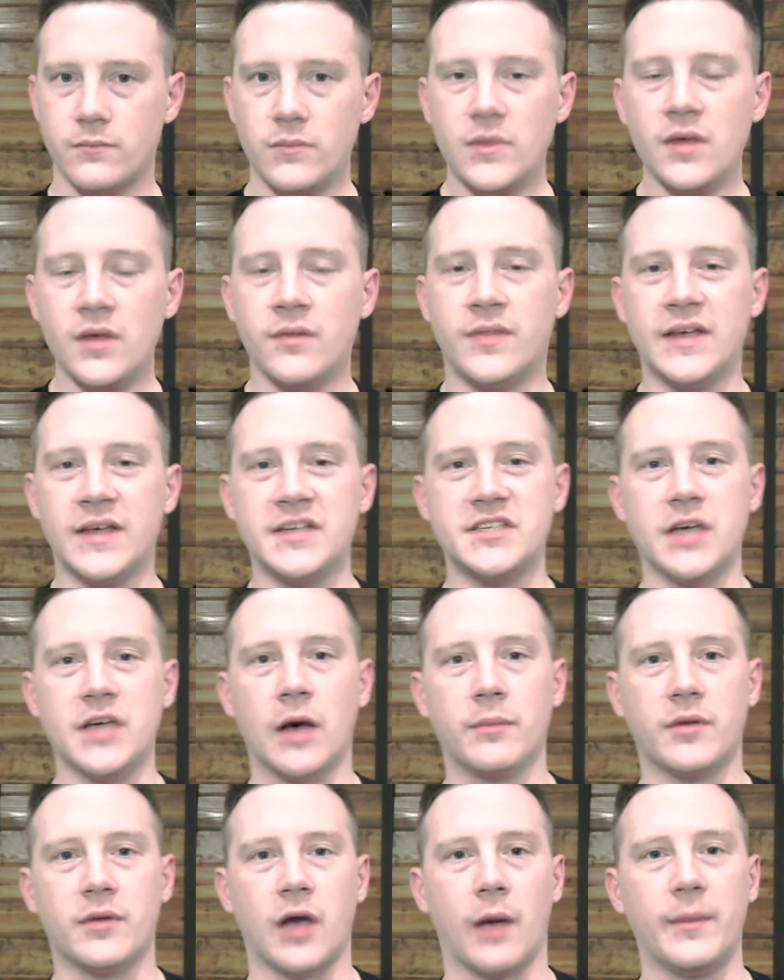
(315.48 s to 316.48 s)
this
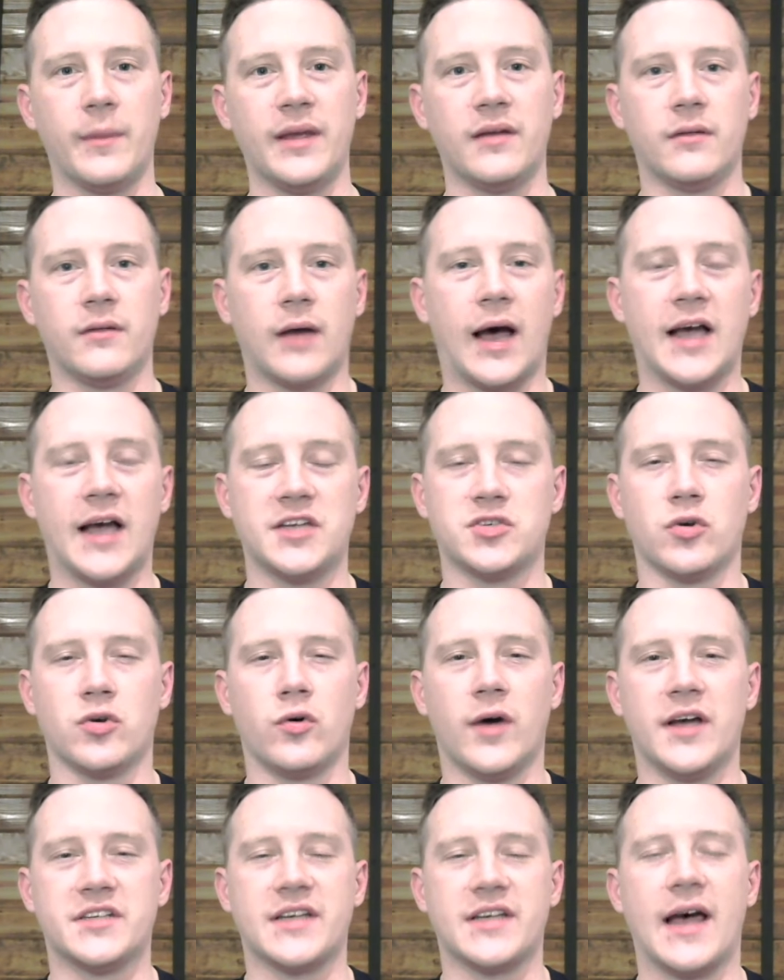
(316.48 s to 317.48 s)
upcoming high school
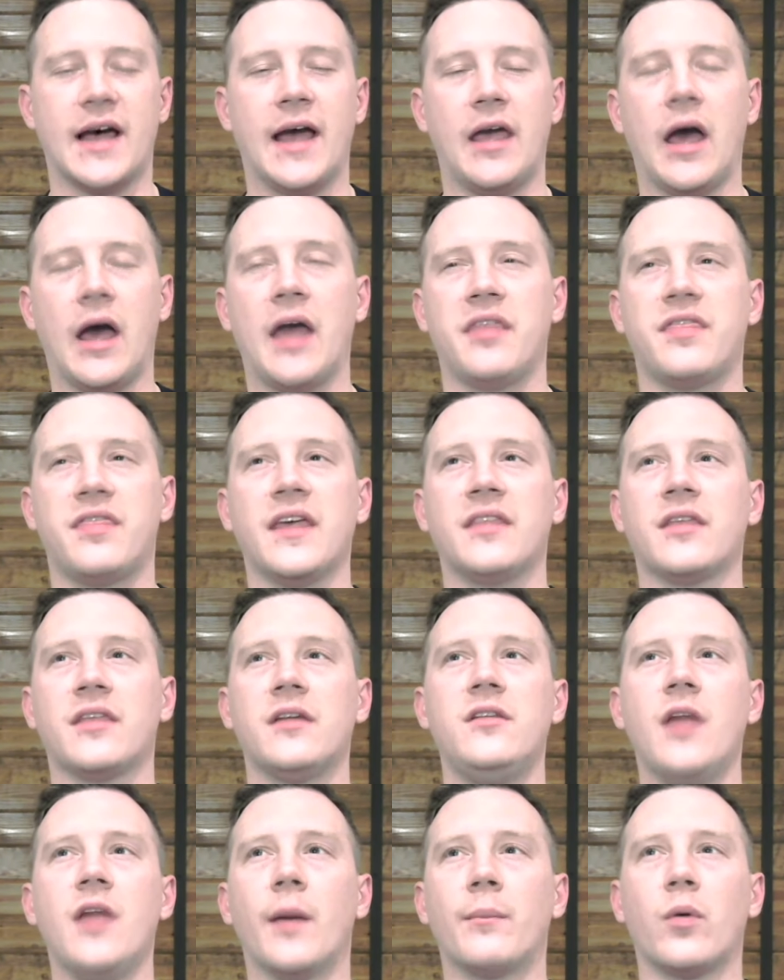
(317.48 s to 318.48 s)
class, I think the
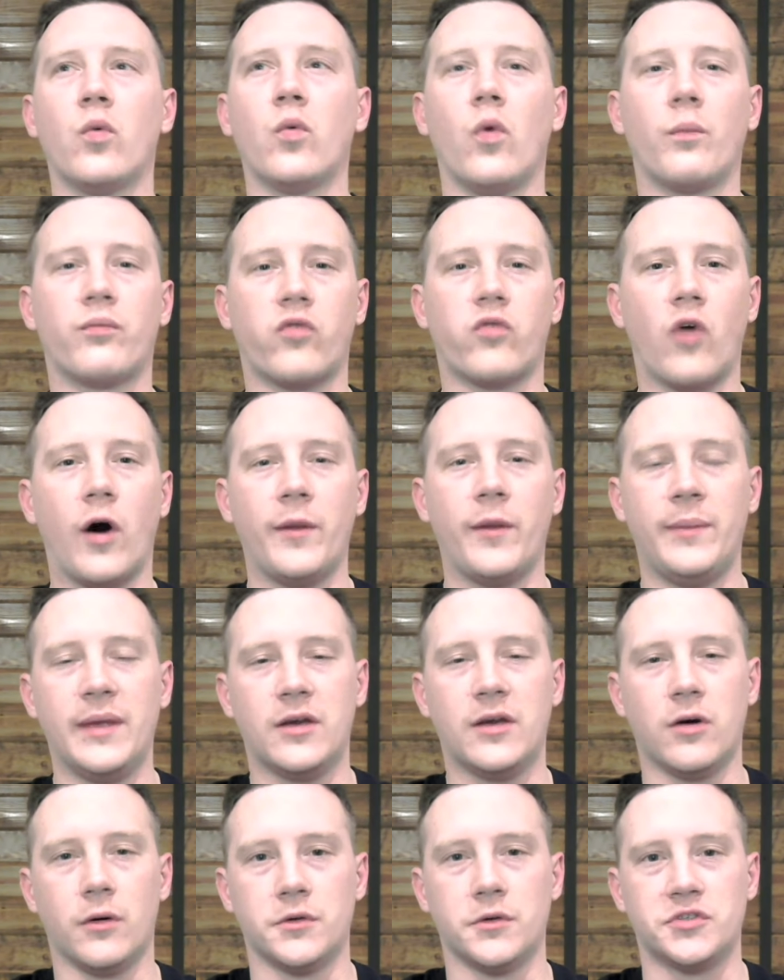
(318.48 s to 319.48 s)
number will probably be
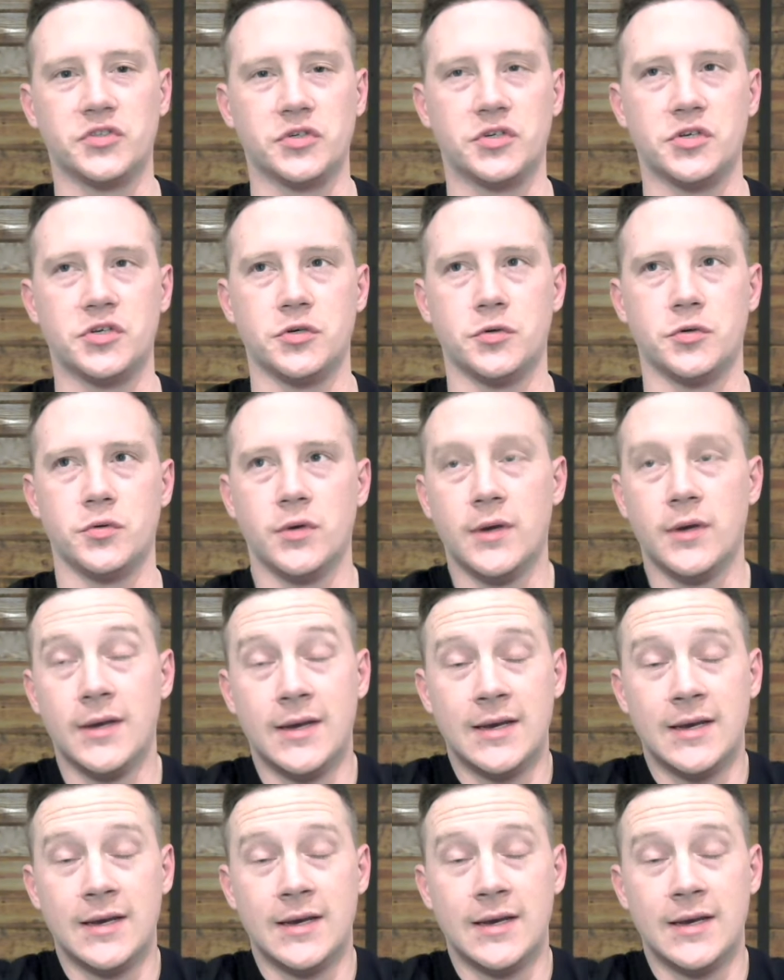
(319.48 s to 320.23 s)
closer to,